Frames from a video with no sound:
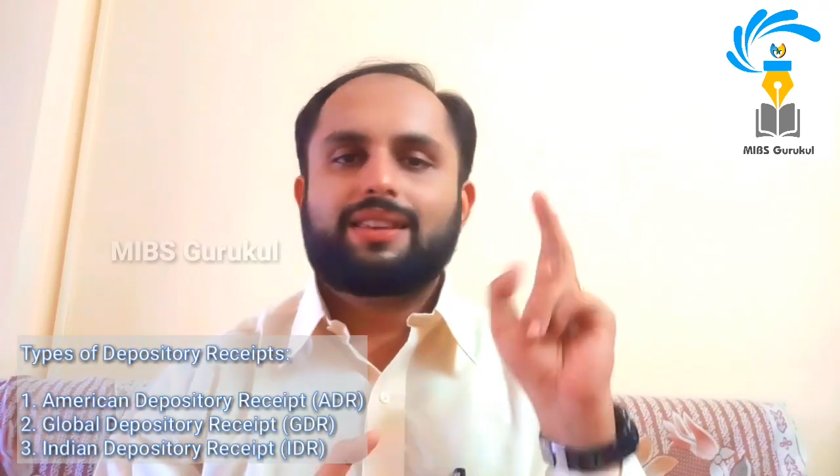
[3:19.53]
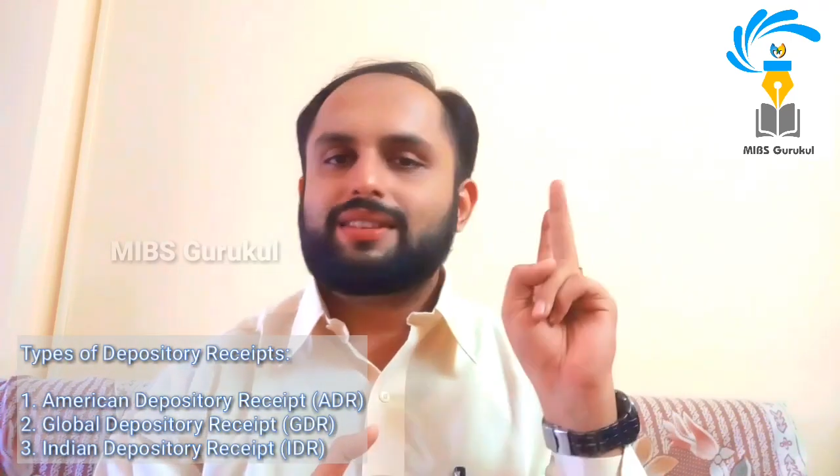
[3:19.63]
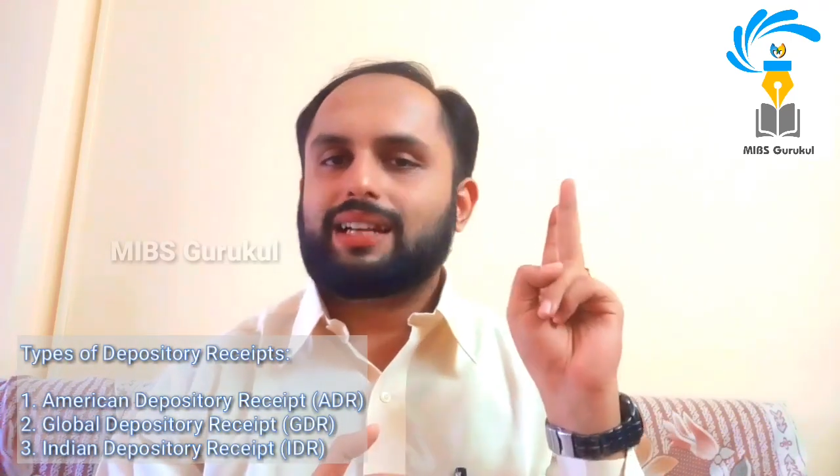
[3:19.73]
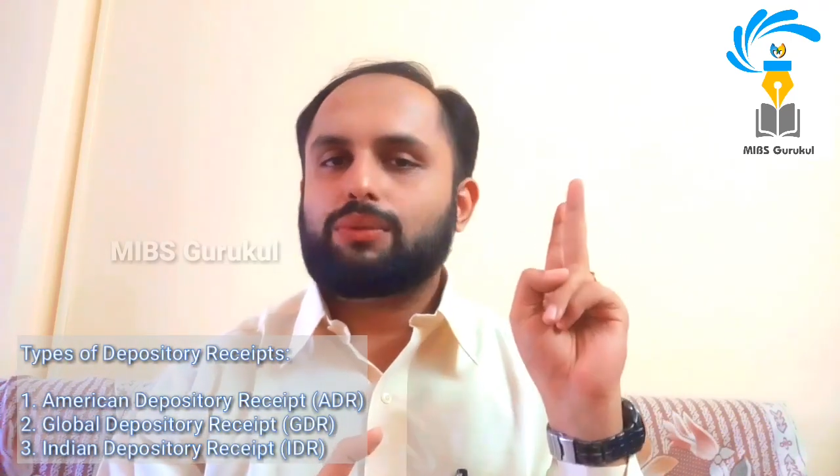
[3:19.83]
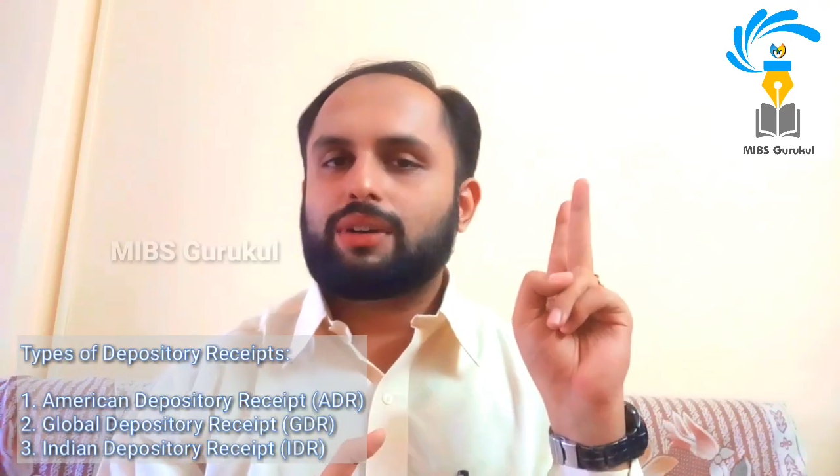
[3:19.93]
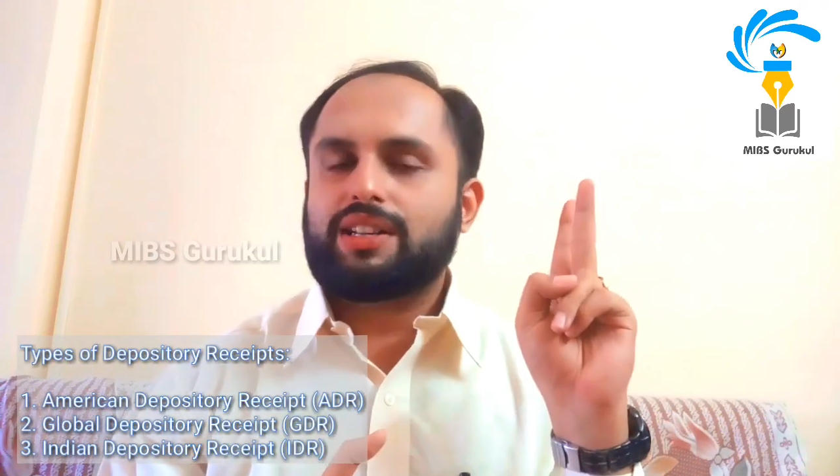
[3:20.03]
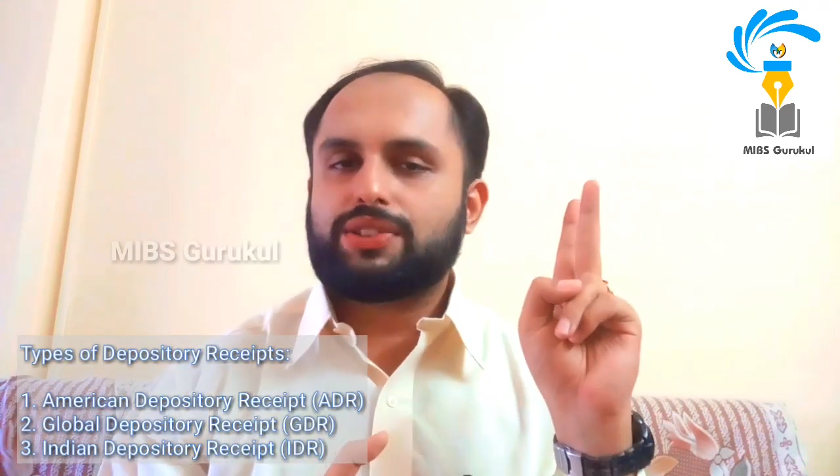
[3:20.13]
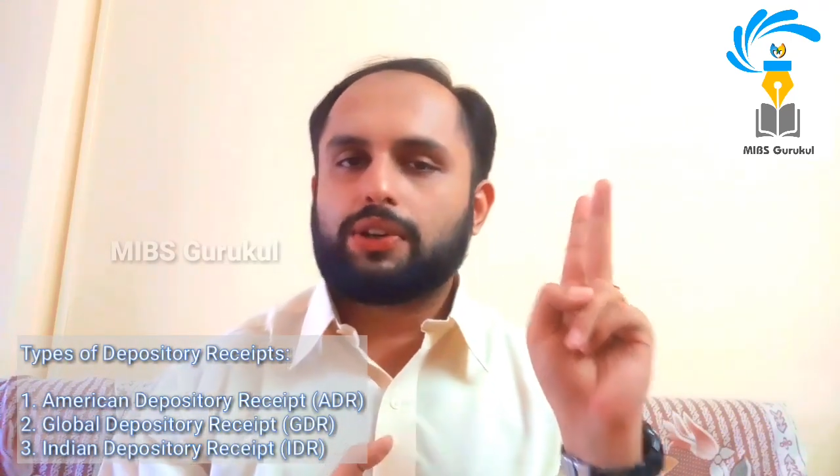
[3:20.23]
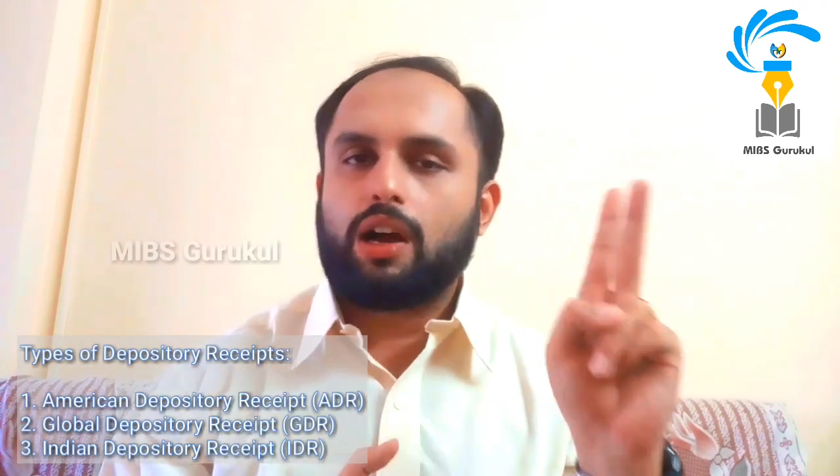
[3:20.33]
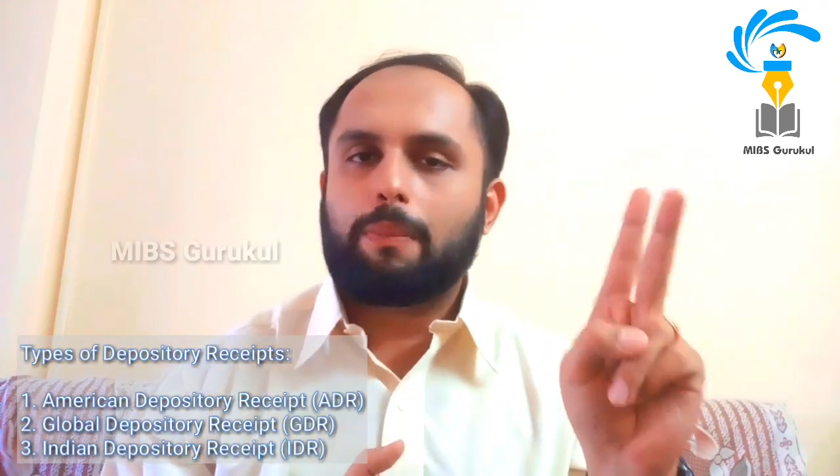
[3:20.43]
second one
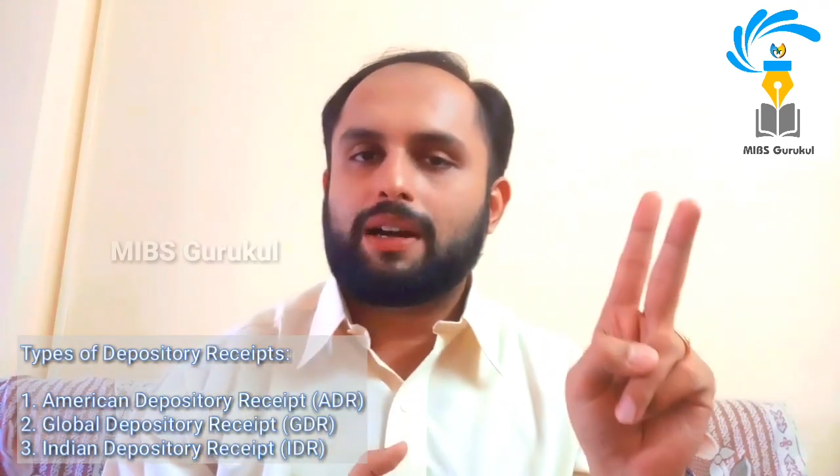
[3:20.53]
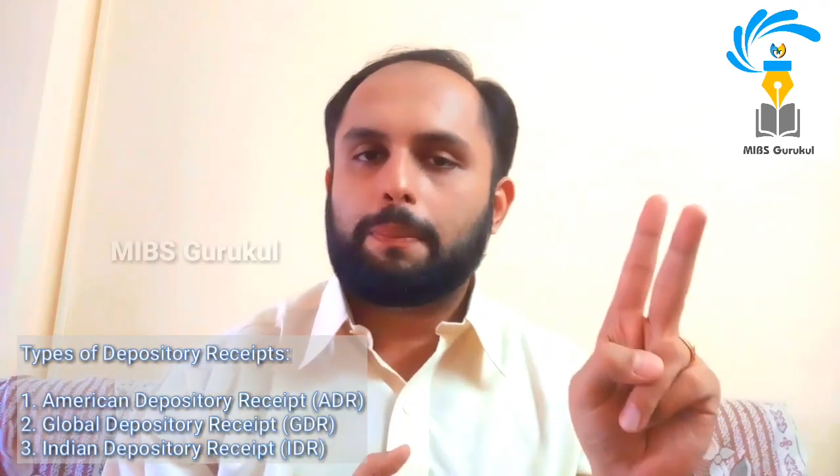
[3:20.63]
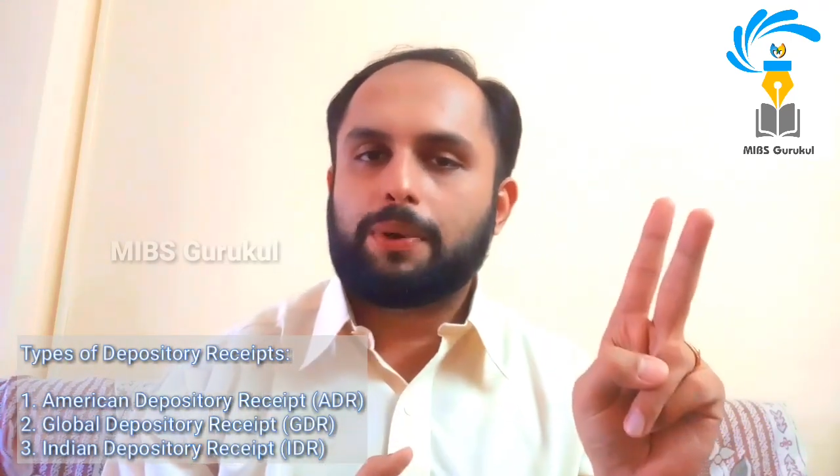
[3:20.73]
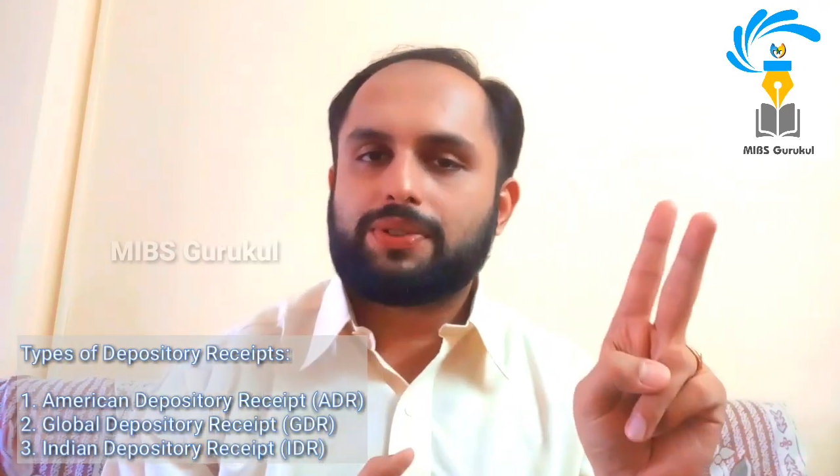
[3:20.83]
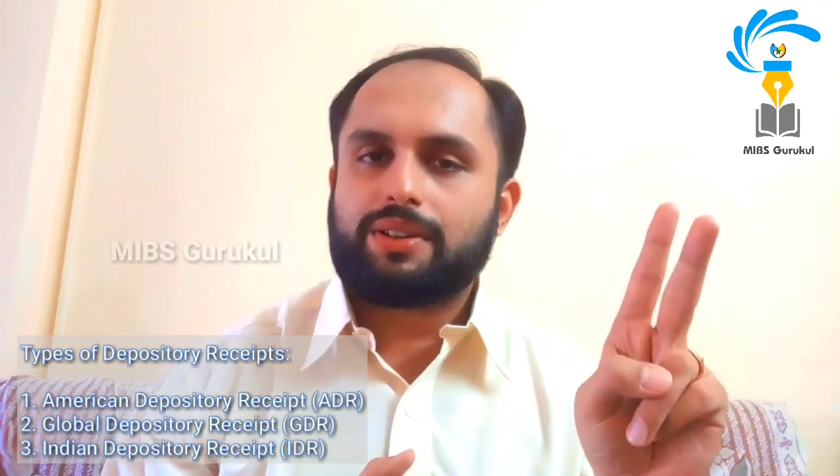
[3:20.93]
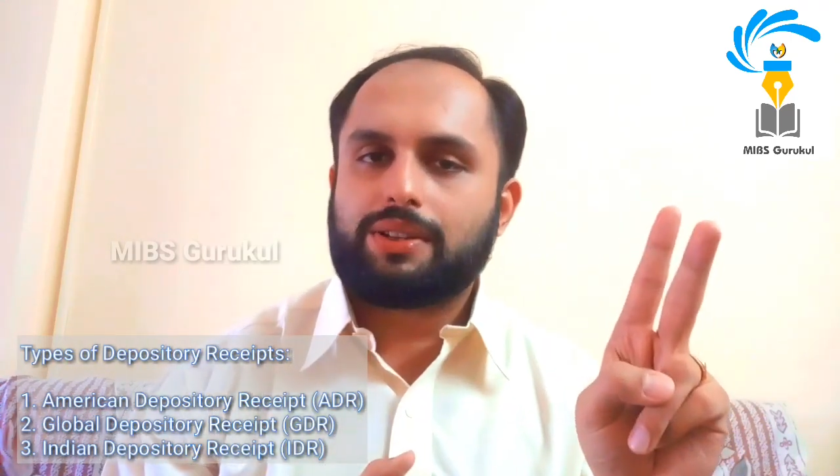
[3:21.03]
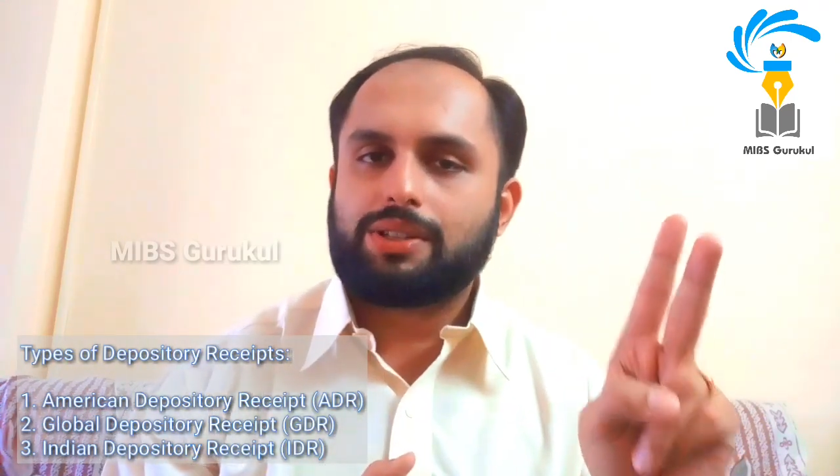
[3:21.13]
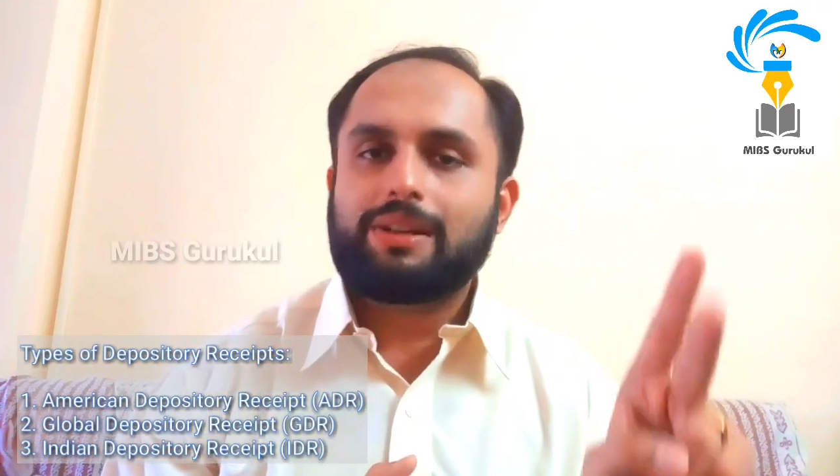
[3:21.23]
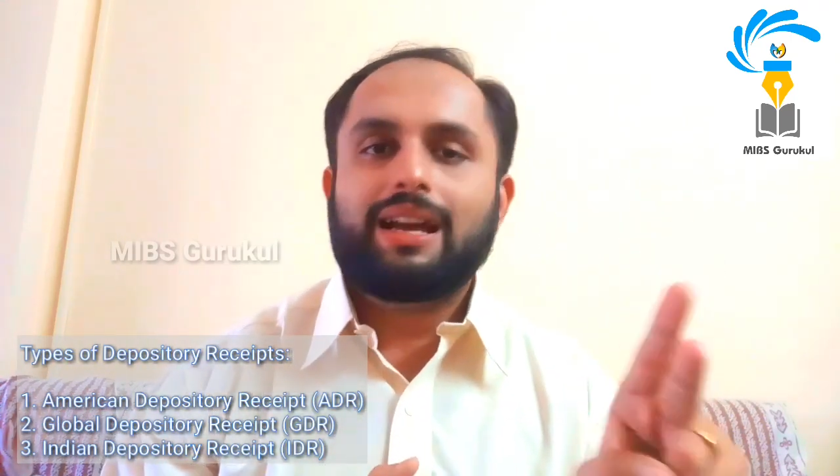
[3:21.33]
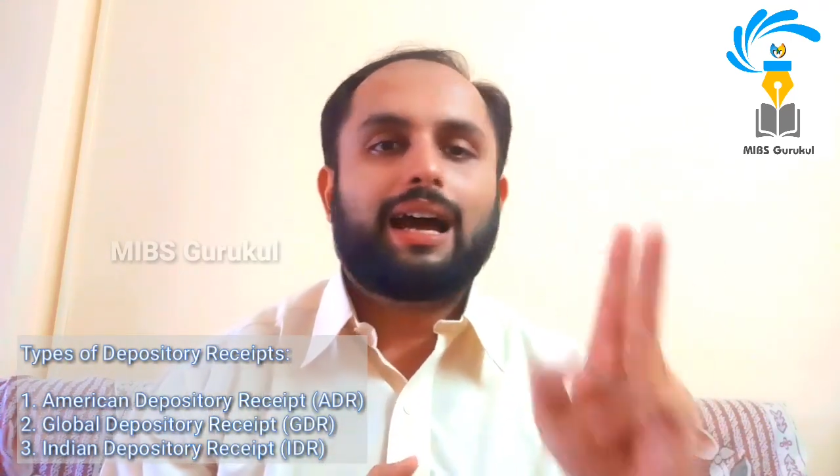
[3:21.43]
is global depository
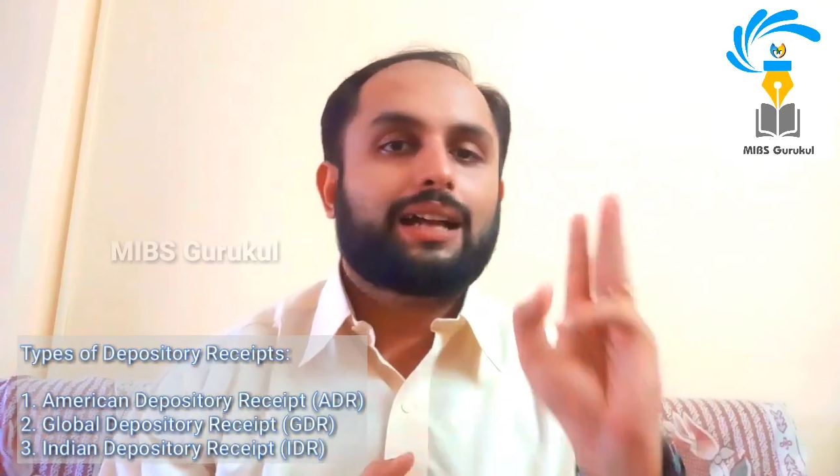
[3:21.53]
receipt,